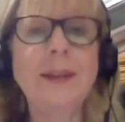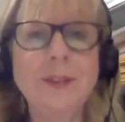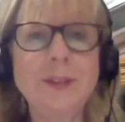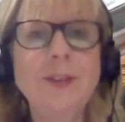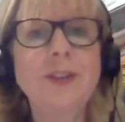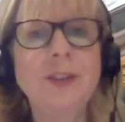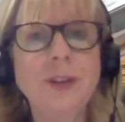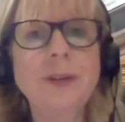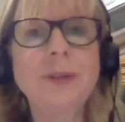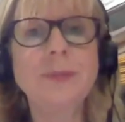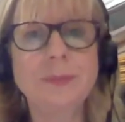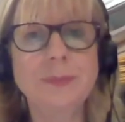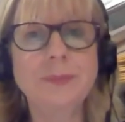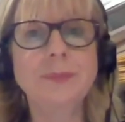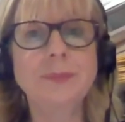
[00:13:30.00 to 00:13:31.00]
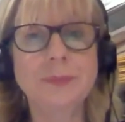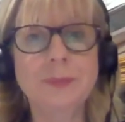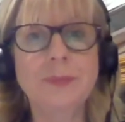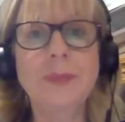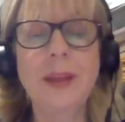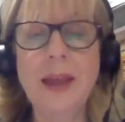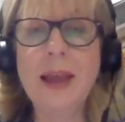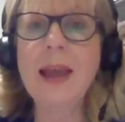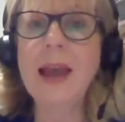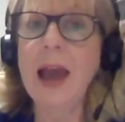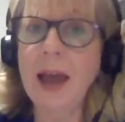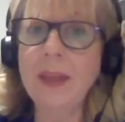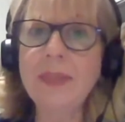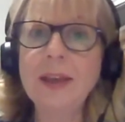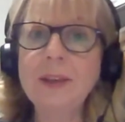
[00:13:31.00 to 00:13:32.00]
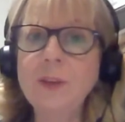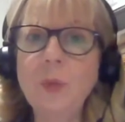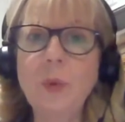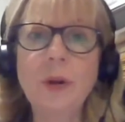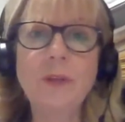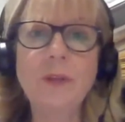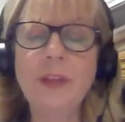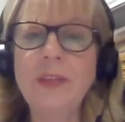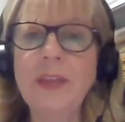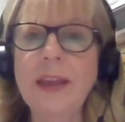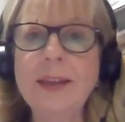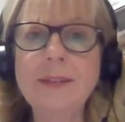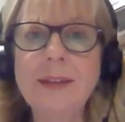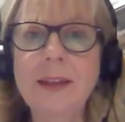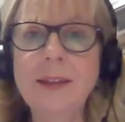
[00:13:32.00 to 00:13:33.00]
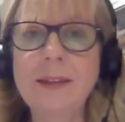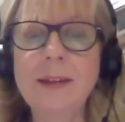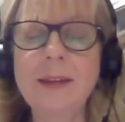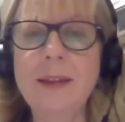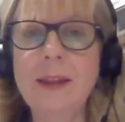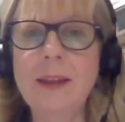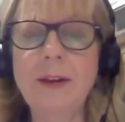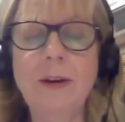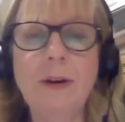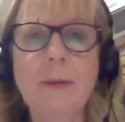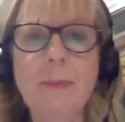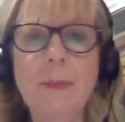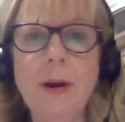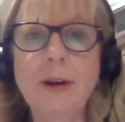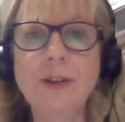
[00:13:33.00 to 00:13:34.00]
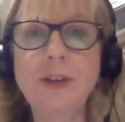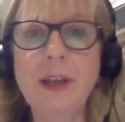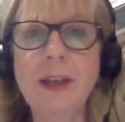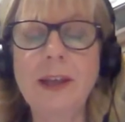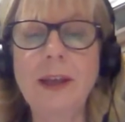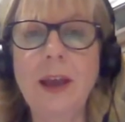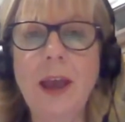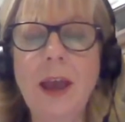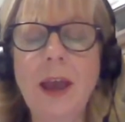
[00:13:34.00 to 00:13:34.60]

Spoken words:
you do. And that's one of the things that are emerging.